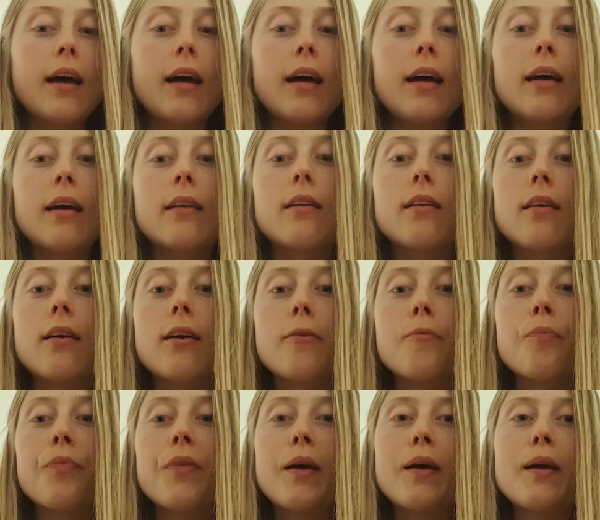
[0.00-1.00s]
And
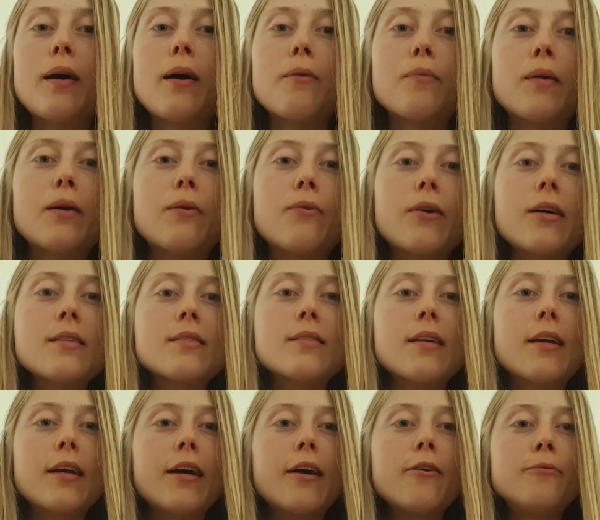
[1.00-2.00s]
um, I have my
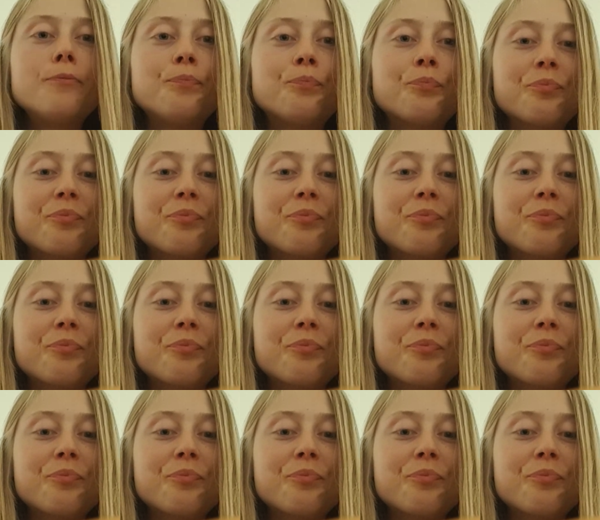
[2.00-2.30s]
rest here